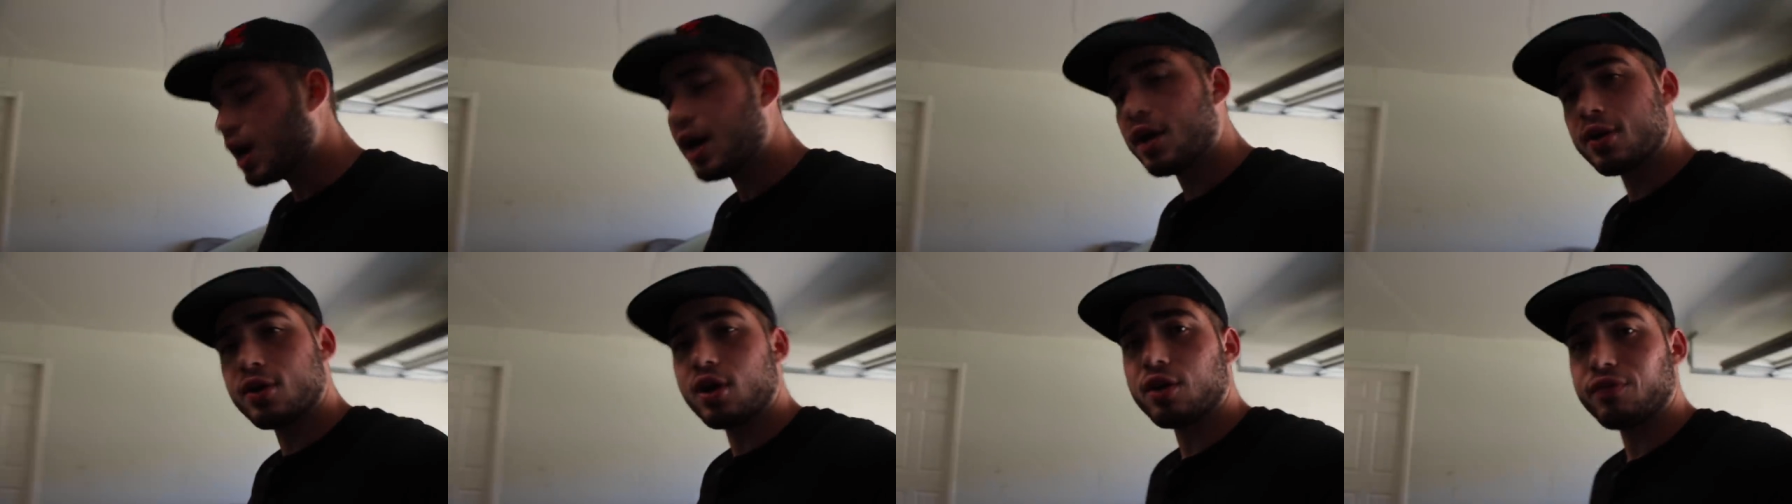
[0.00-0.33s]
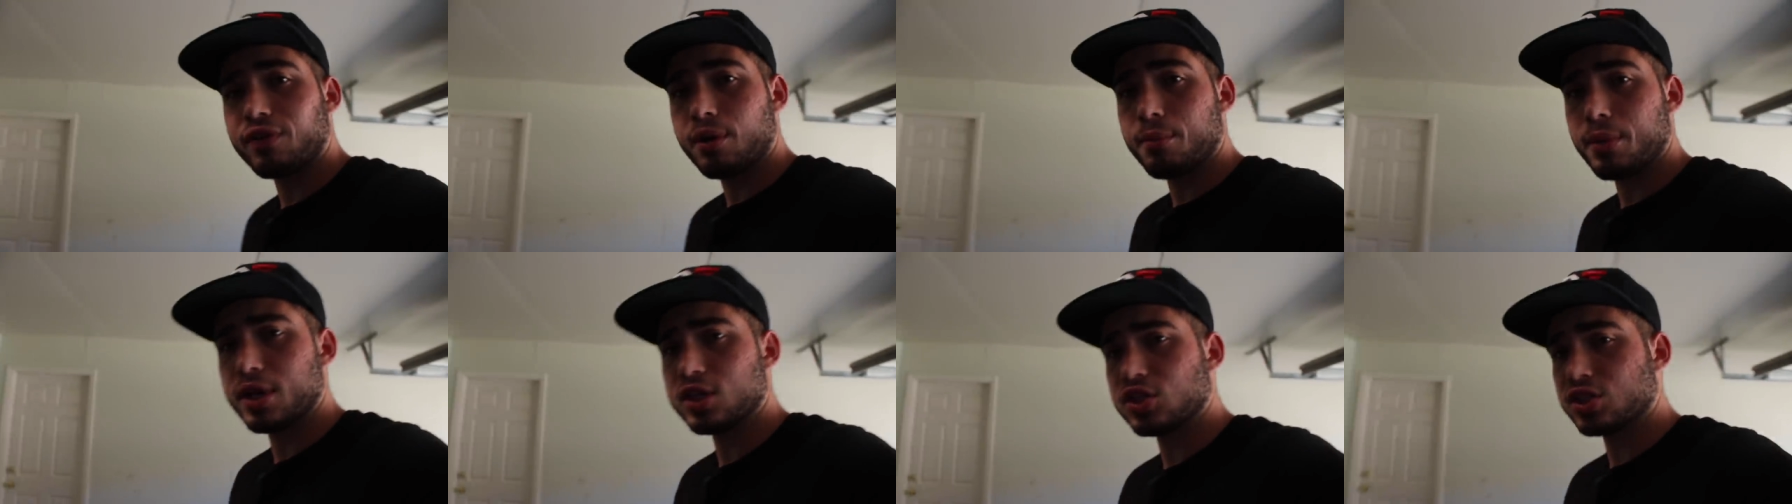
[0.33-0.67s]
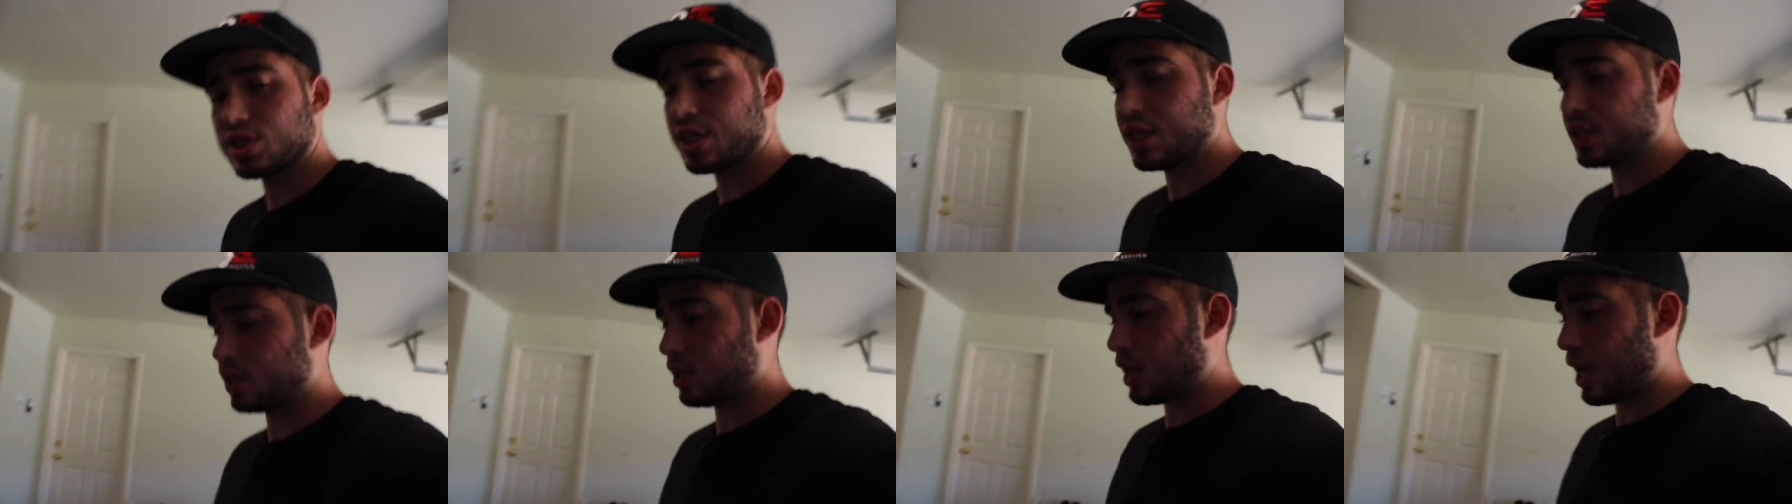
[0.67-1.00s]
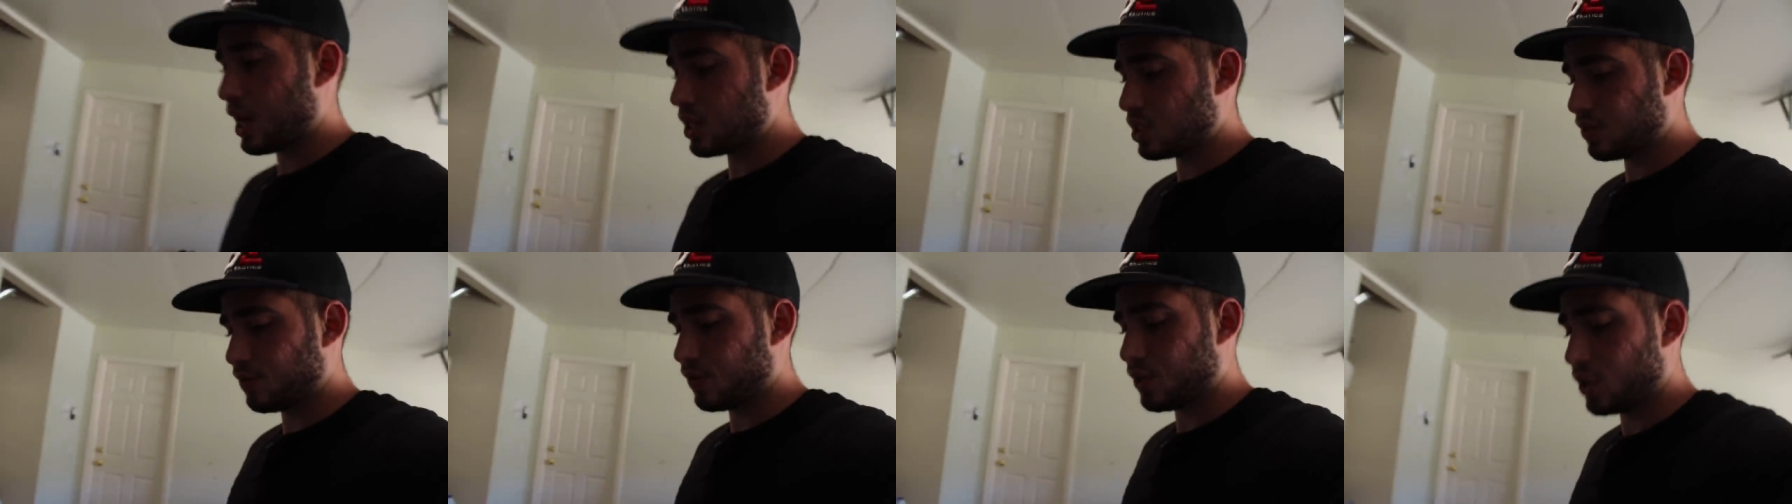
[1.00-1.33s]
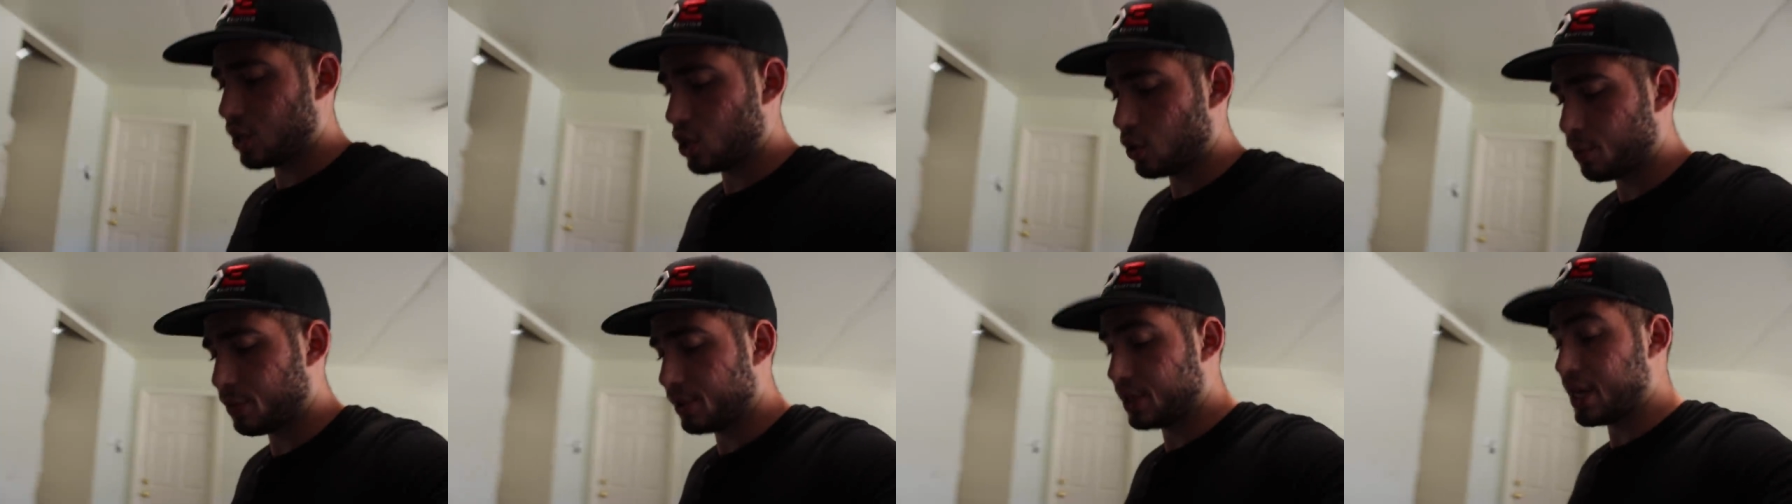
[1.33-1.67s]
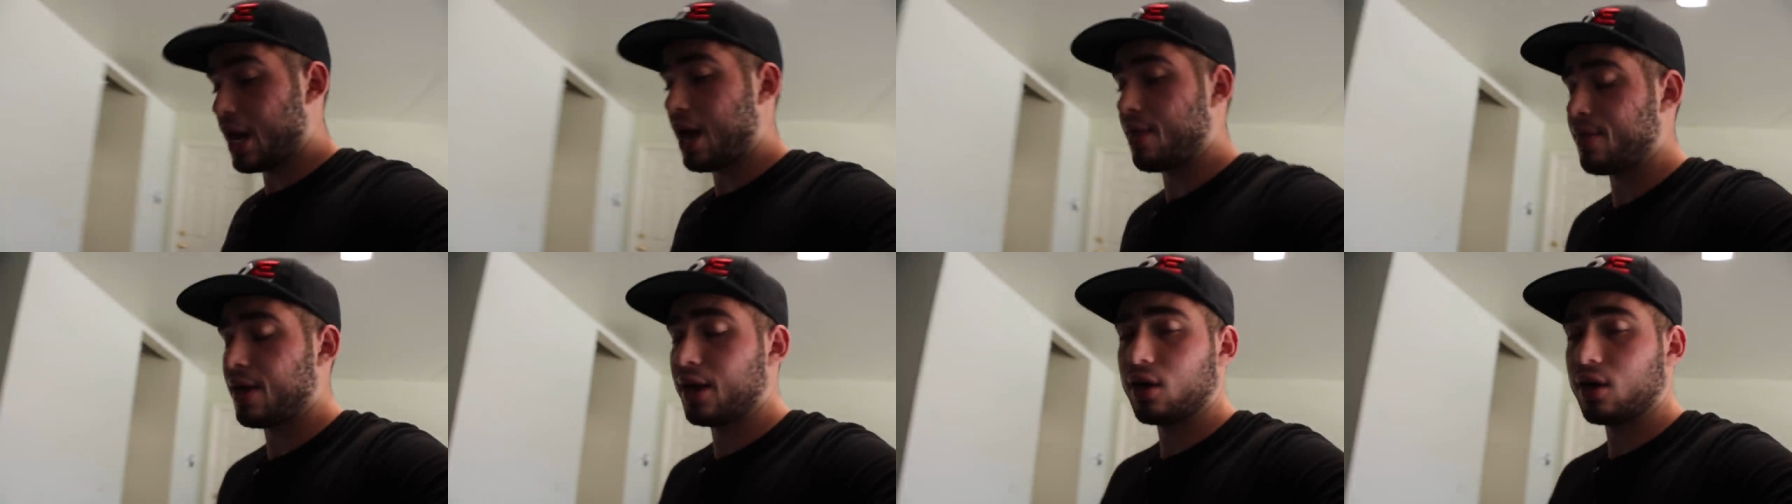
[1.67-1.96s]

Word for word: I don't know if I mentioned that in the last video, but yeah,